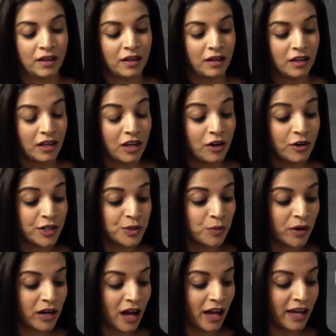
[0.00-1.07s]
Here is what
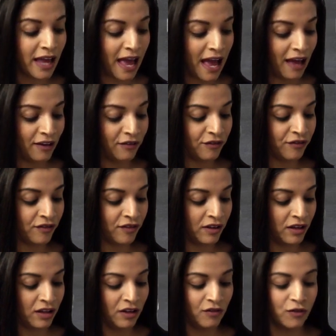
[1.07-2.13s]
I have
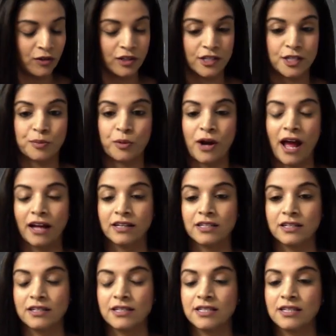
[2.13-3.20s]
for this
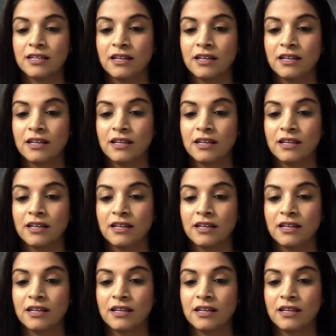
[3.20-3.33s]
practice.